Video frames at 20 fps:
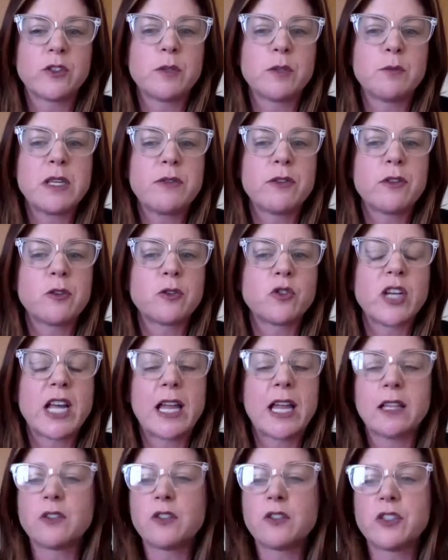to meet those
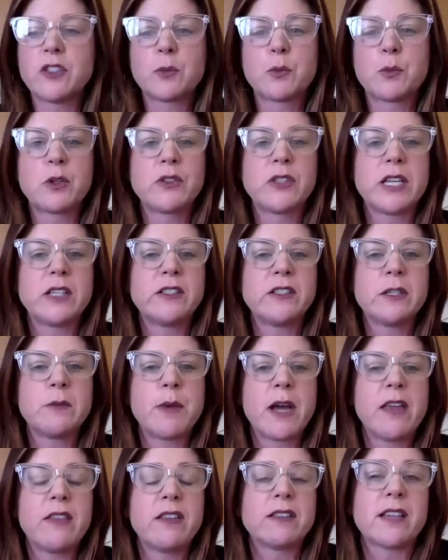challenges presented
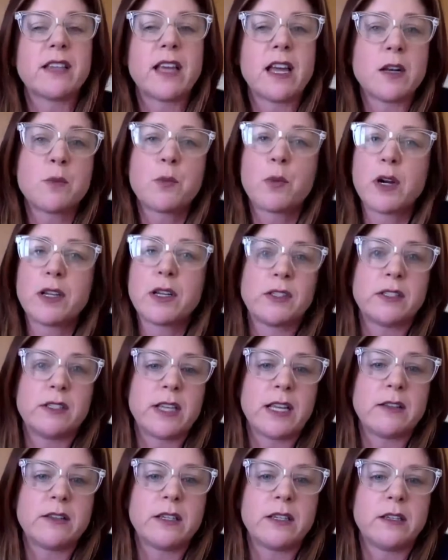by this
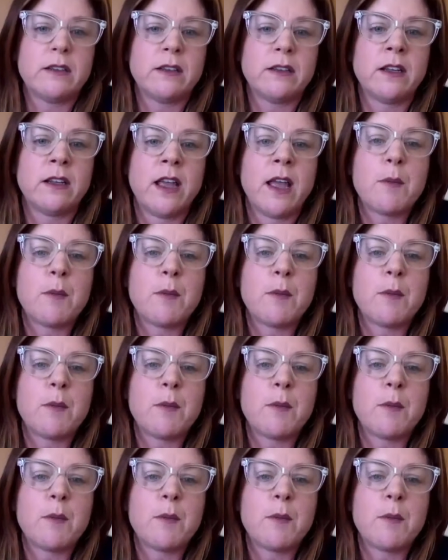unprecedented